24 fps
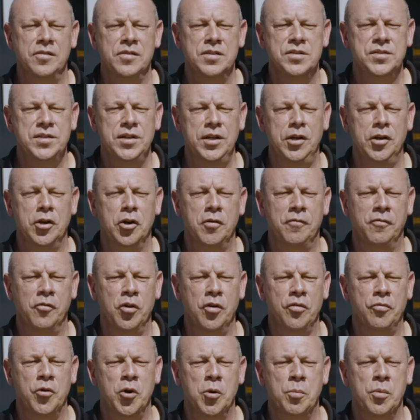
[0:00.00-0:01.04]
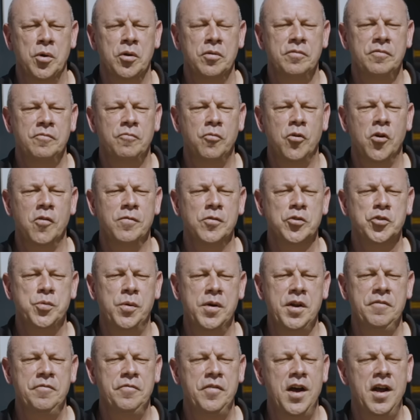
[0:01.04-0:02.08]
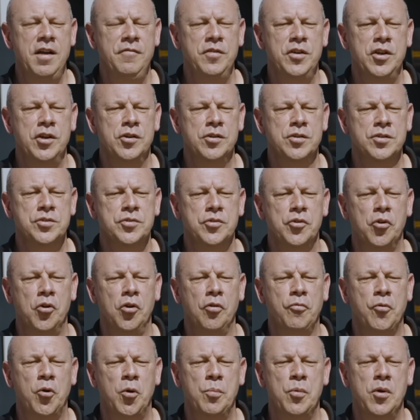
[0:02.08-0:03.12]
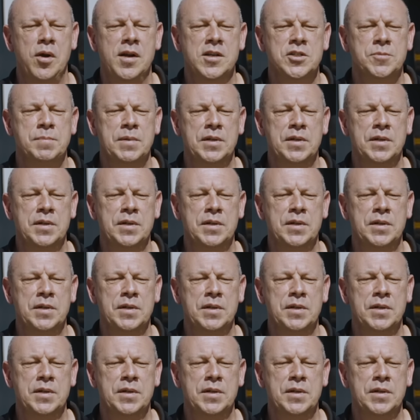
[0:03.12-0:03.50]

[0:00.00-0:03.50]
the CEO of EarthRoamer. For over 25 years, EarthRoamer has been